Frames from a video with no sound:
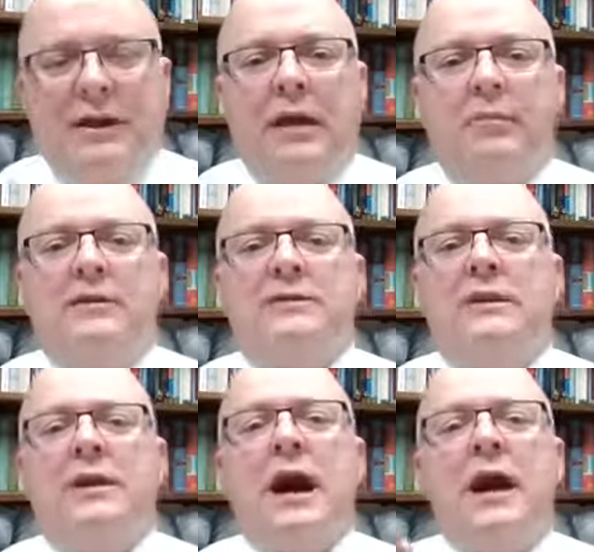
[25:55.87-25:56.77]
He came and
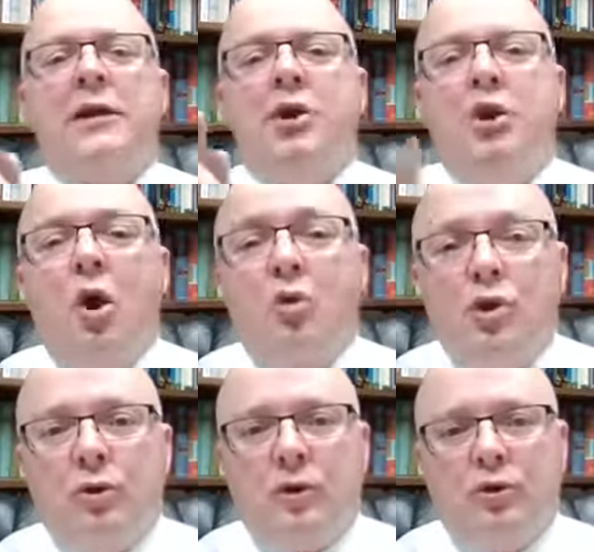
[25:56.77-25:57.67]
said, I know
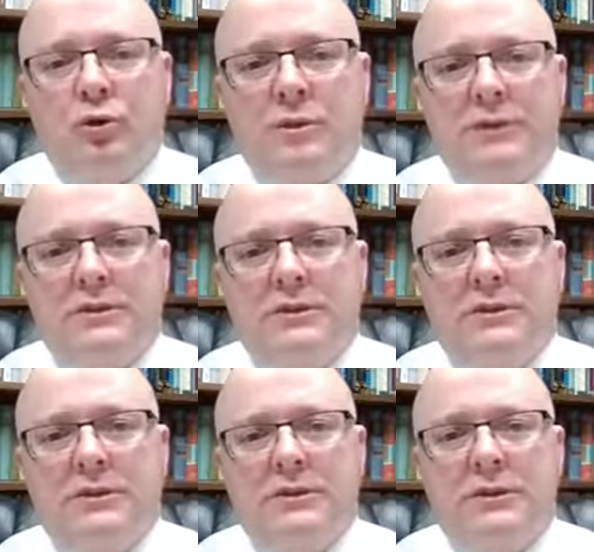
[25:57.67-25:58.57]
you can do it.
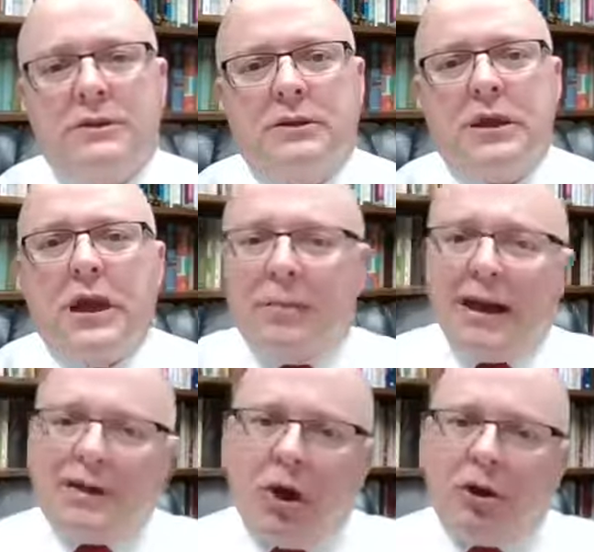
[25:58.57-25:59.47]

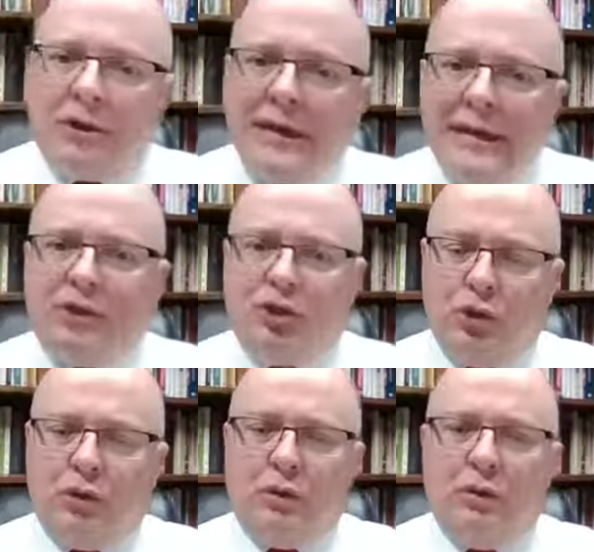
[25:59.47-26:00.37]
My daughter needs
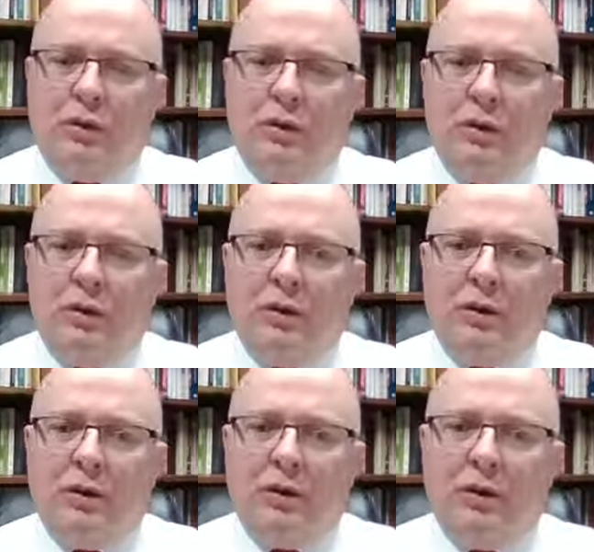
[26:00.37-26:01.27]
you.
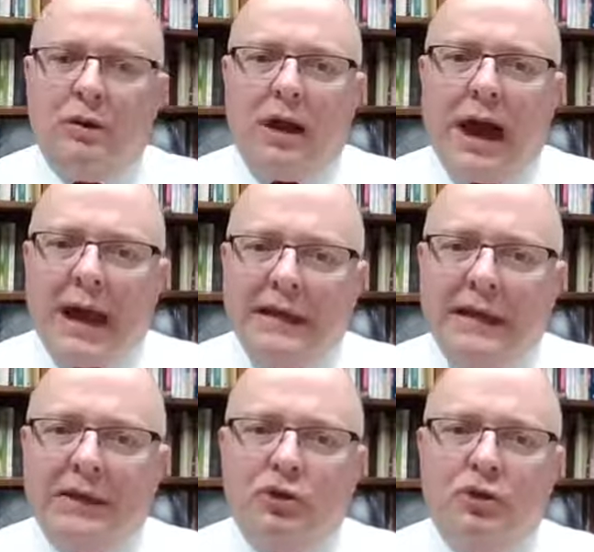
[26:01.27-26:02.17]
I
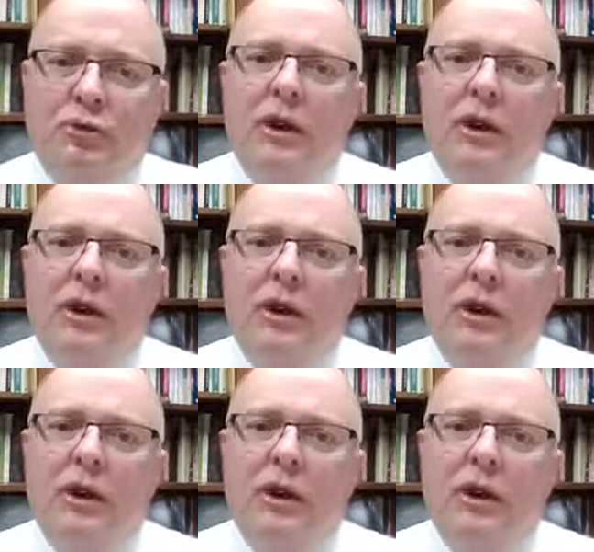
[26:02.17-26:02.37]
need